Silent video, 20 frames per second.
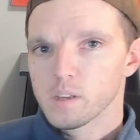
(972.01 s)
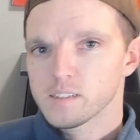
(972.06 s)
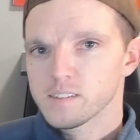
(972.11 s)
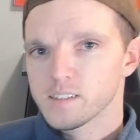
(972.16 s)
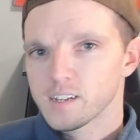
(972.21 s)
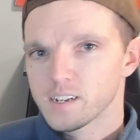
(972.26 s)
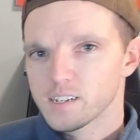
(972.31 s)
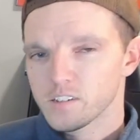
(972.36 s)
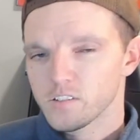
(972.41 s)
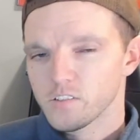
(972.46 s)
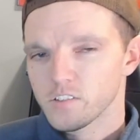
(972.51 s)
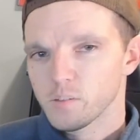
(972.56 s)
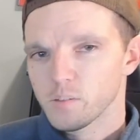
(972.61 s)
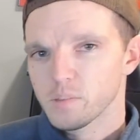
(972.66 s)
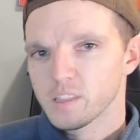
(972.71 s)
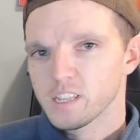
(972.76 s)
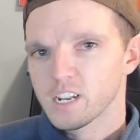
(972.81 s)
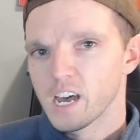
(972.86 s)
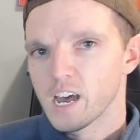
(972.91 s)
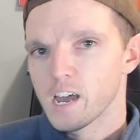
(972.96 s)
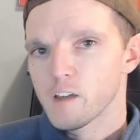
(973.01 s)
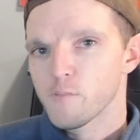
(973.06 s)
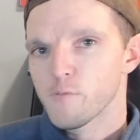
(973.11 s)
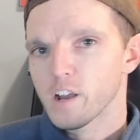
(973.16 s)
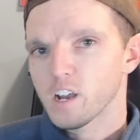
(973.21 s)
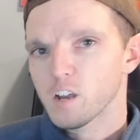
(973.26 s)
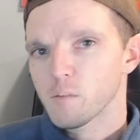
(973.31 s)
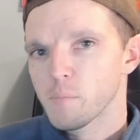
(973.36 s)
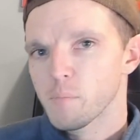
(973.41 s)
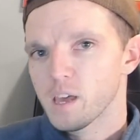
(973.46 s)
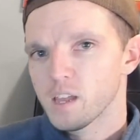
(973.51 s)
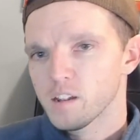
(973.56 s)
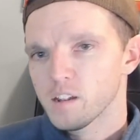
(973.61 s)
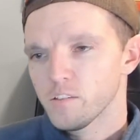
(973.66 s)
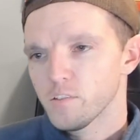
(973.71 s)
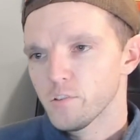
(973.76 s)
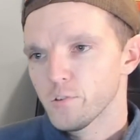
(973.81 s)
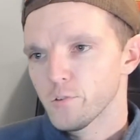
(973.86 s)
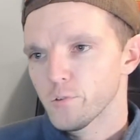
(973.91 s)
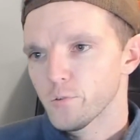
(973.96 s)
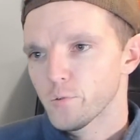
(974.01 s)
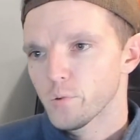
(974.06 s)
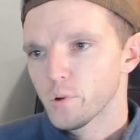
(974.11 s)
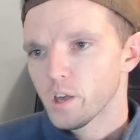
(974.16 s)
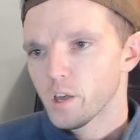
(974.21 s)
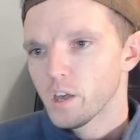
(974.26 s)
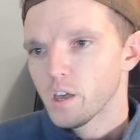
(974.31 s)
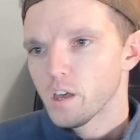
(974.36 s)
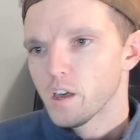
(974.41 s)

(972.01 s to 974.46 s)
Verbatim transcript: it's not necessarily something that I recommend to